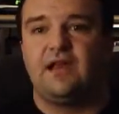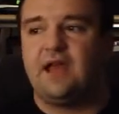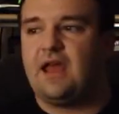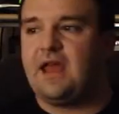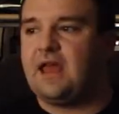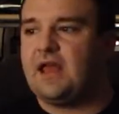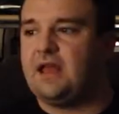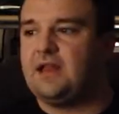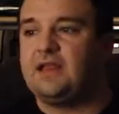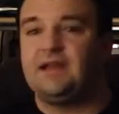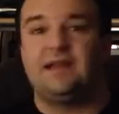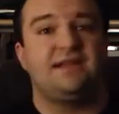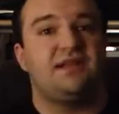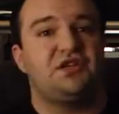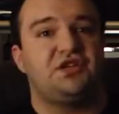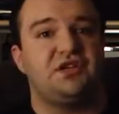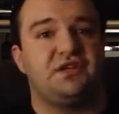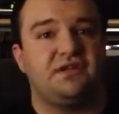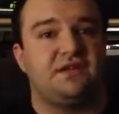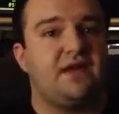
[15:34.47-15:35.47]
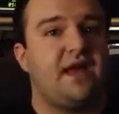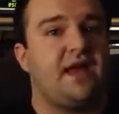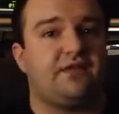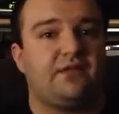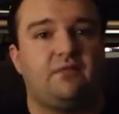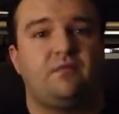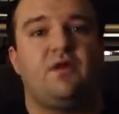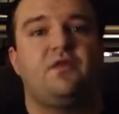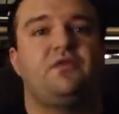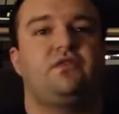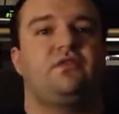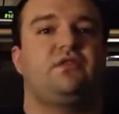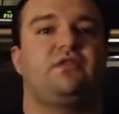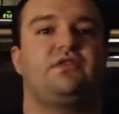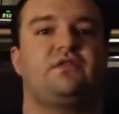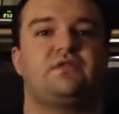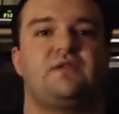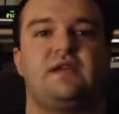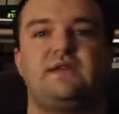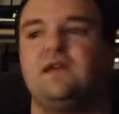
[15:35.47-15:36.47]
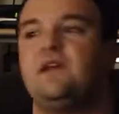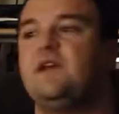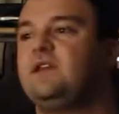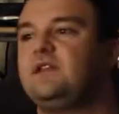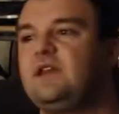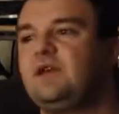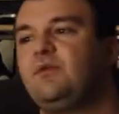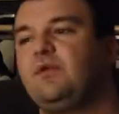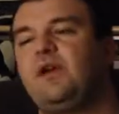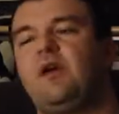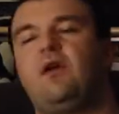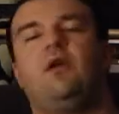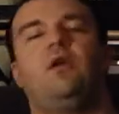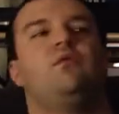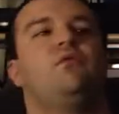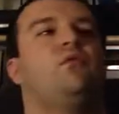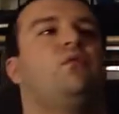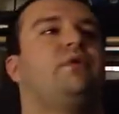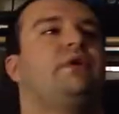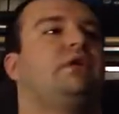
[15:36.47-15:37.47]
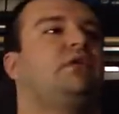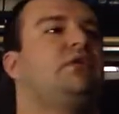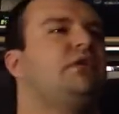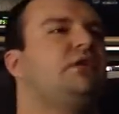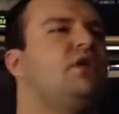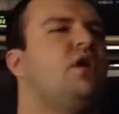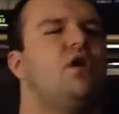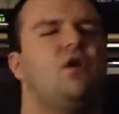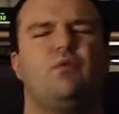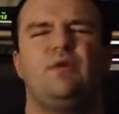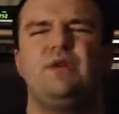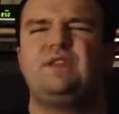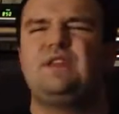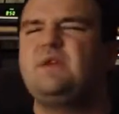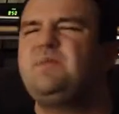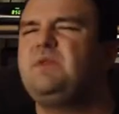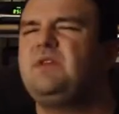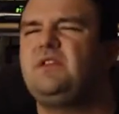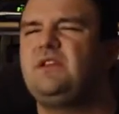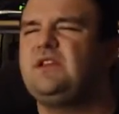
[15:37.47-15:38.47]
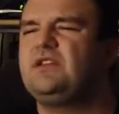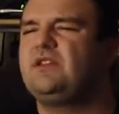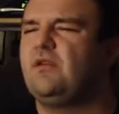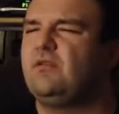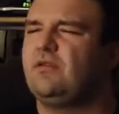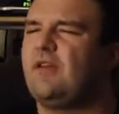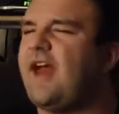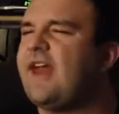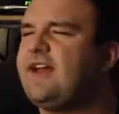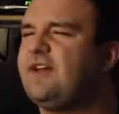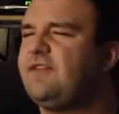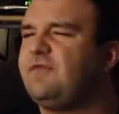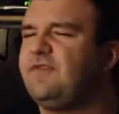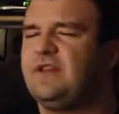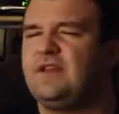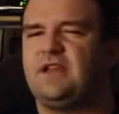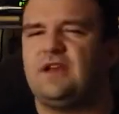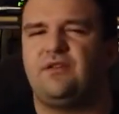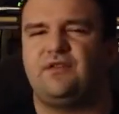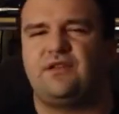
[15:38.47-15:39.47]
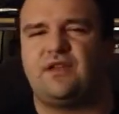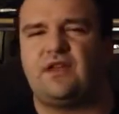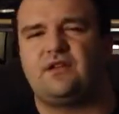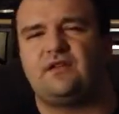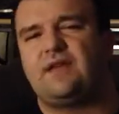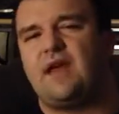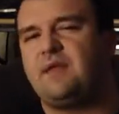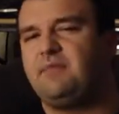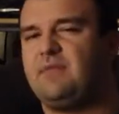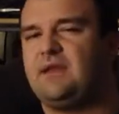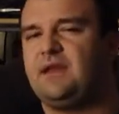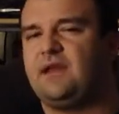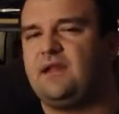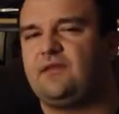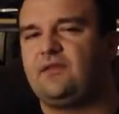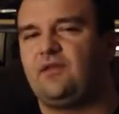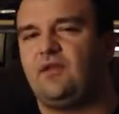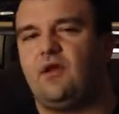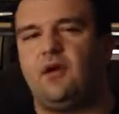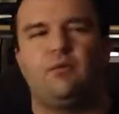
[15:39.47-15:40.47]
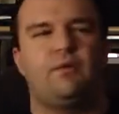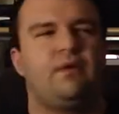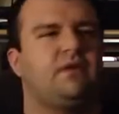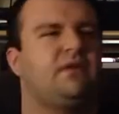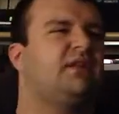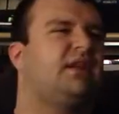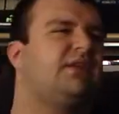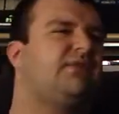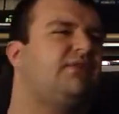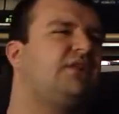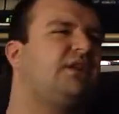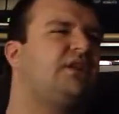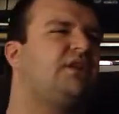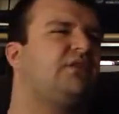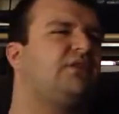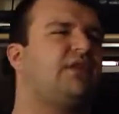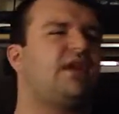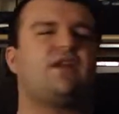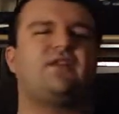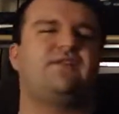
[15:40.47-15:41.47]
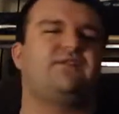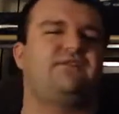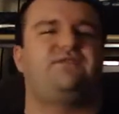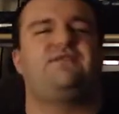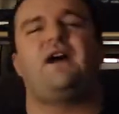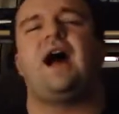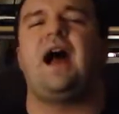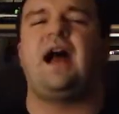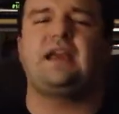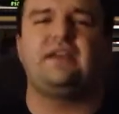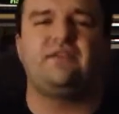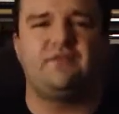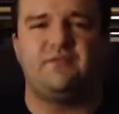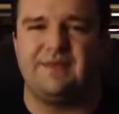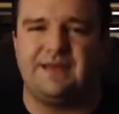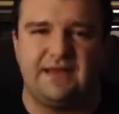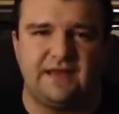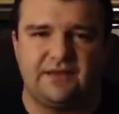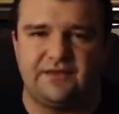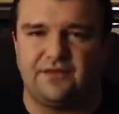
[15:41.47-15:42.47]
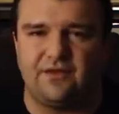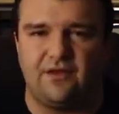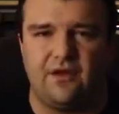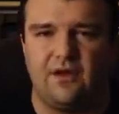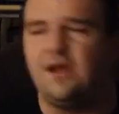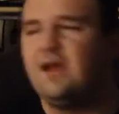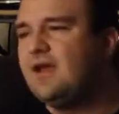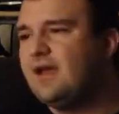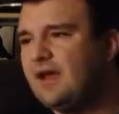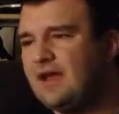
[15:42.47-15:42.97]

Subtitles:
And in addition to that, some other constraint, they were, "Oh, we typically don't like videos that are 10 minutes long. We only like videos that are 5 minutes long."